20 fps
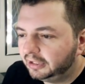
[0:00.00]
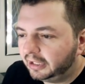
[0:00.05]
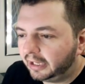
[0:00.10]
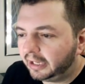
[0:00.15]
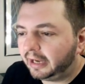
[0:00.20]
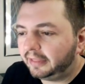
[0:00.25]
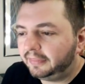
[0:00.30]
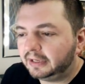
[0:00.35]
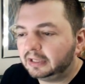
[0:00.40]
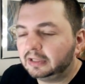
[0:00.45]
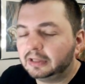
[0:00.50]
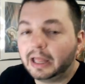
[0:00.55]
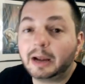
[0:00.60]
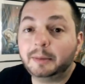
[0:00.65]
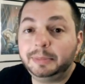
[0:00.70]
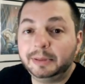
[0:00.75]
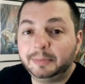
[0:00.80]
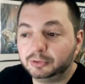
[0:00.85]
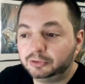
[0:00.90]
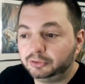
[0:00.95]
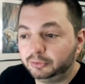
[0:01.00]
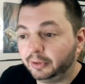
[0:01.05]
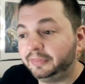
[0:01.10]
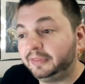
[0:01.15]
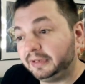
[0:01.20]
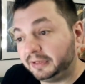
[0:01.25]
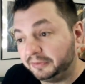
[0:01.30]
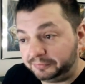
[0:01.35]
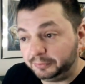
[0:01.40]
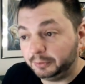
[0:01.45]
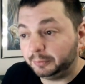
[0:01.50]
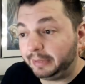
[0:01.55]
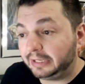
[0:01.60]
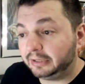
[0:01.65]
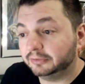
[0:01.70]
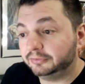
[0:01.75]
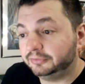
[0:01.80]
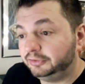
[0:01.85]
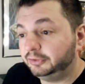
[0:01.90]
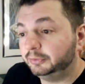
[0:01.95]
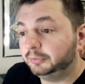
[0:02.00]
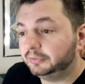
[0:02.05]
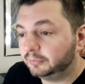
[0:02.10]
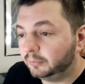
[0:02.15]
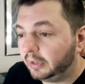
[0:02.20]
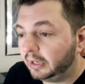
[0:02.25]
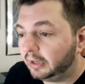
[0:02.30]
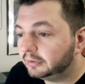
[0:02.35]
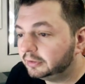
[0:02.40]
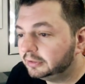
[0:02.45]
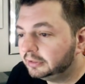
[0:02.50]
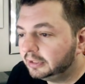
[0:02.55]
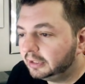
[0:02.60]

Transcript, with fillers: and I think a lot of people do. I think the filmmakers do as well.